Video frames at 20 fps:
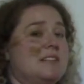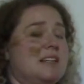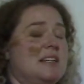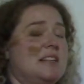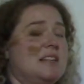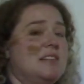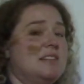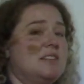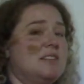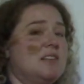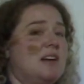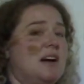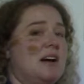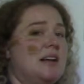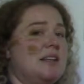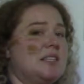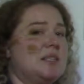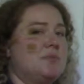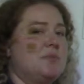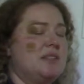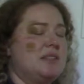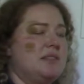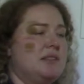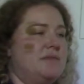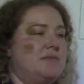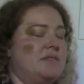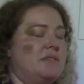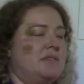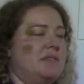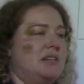it is not
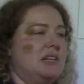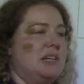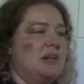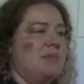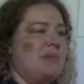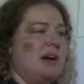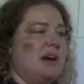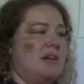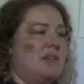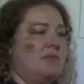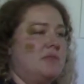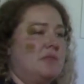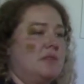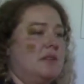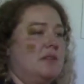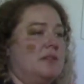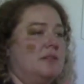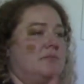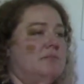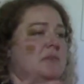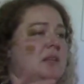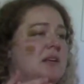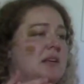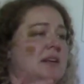specifically about the